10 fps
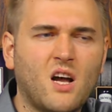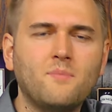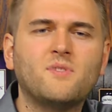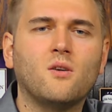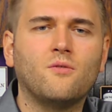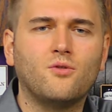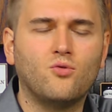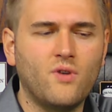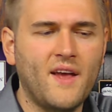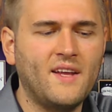types of
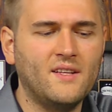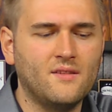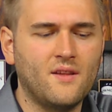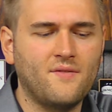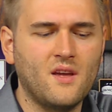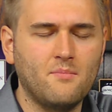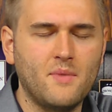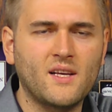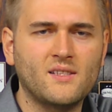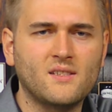grain that they
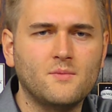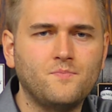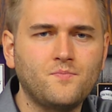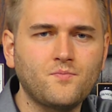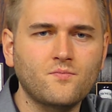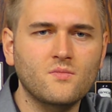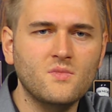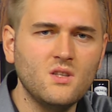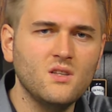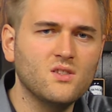mixed.
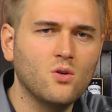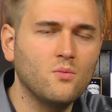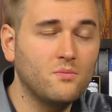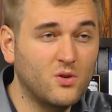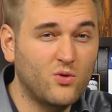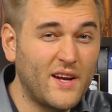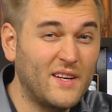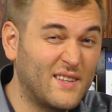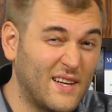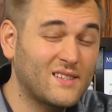So
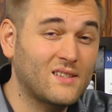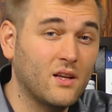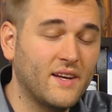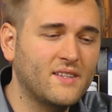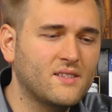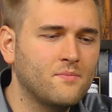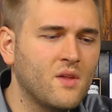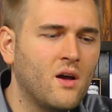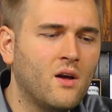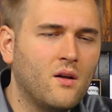grain distillates.
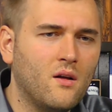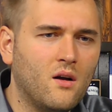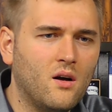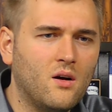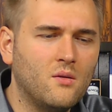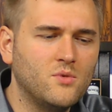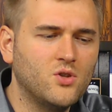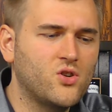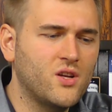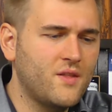Um,
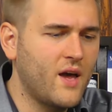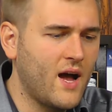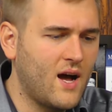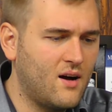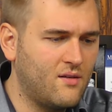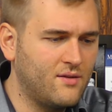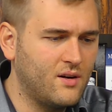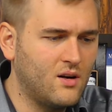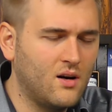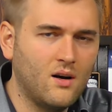usually they have
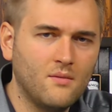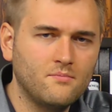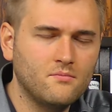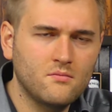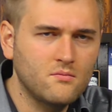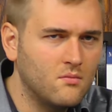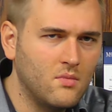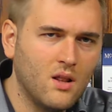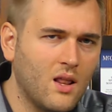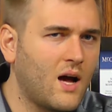a
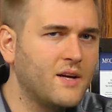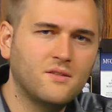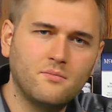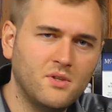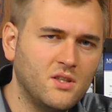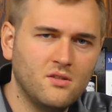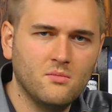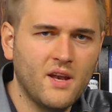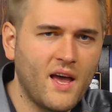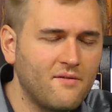light,
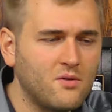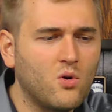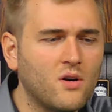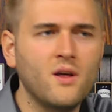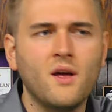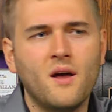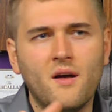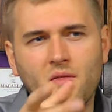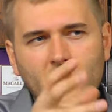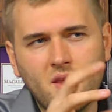medium and heavy one,
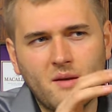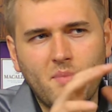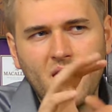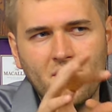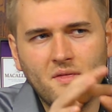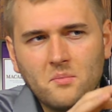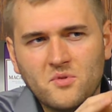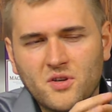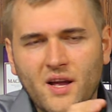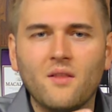and then they blend
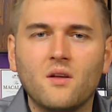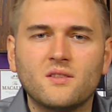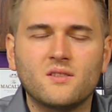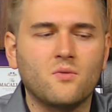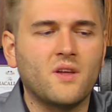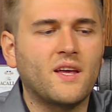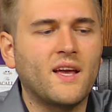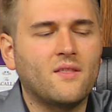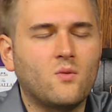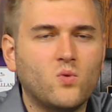them together so they
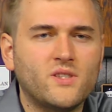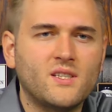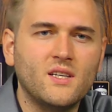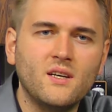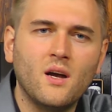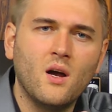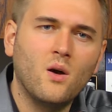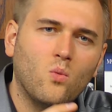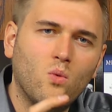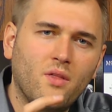get the whiskey
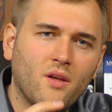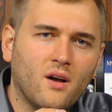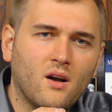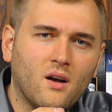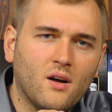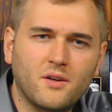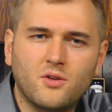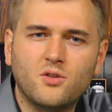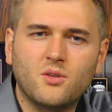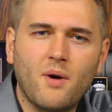with uh, a
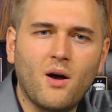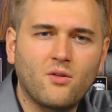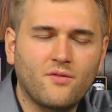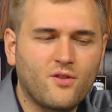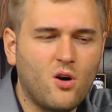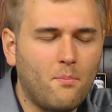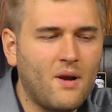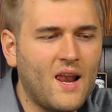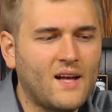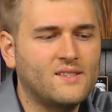good amount of
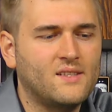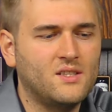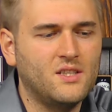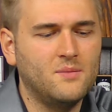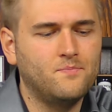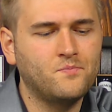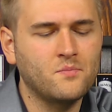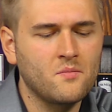complexity.